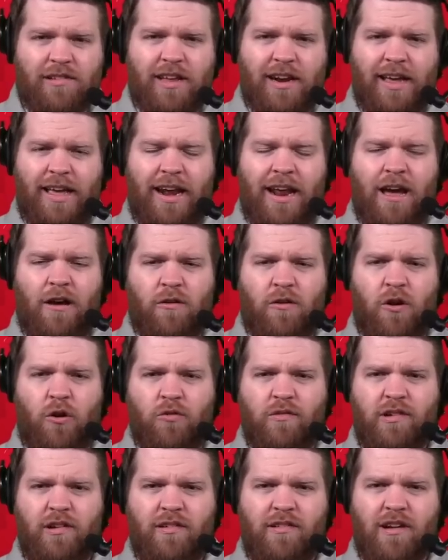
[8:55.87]
going to get a head
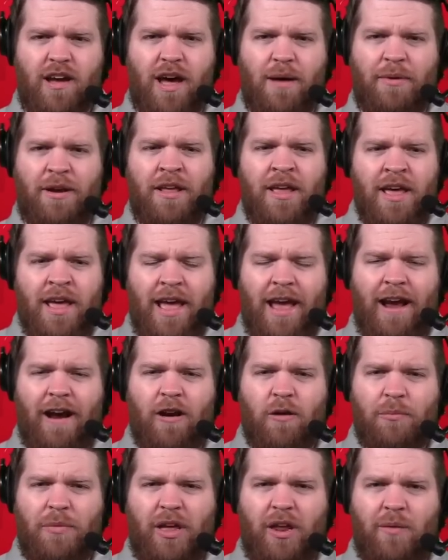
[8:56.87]
coaching job, and
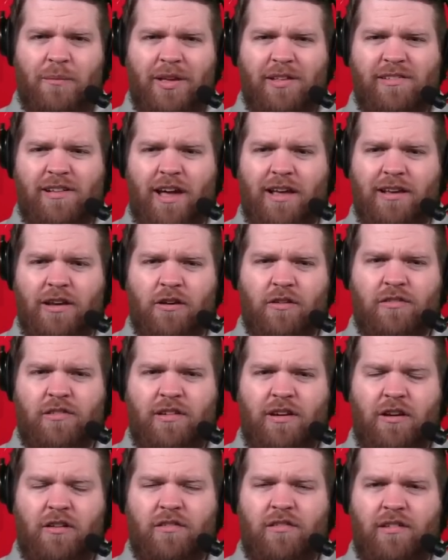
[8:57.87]
Eric Bieniemy's got years
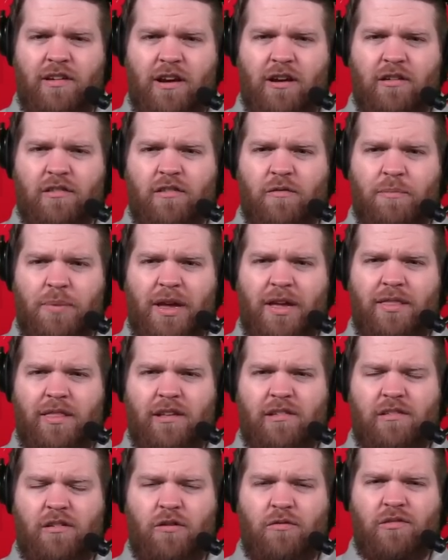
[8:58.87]
and years and years of being
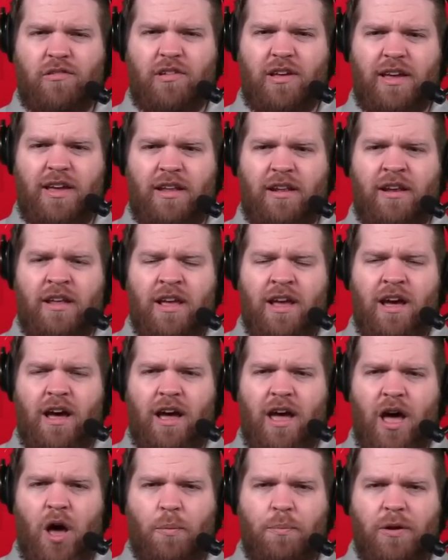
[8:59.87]
this OC and
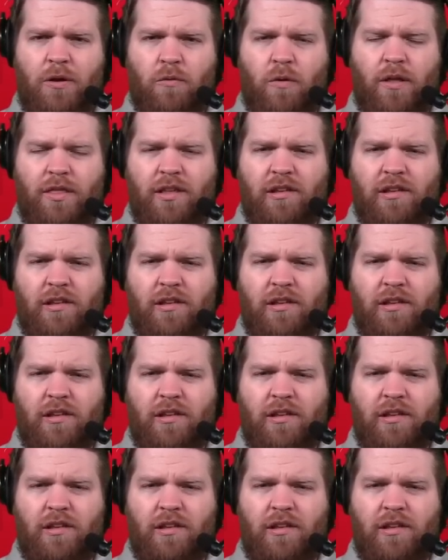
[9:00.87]
helping run